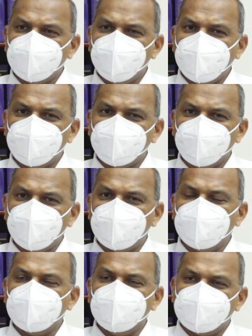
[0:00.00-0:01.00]
to make sure
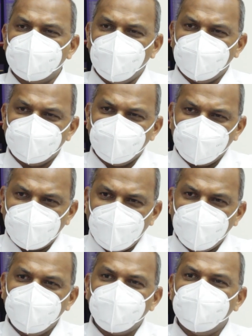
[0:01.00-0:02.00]
that it's also
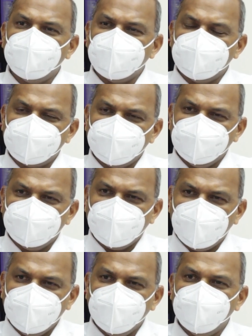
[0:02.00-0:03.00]
climate resistant,
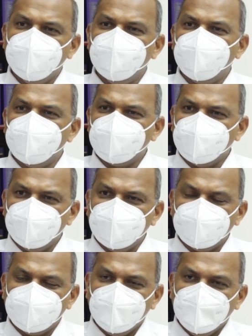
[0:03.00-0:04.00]
energy efficient,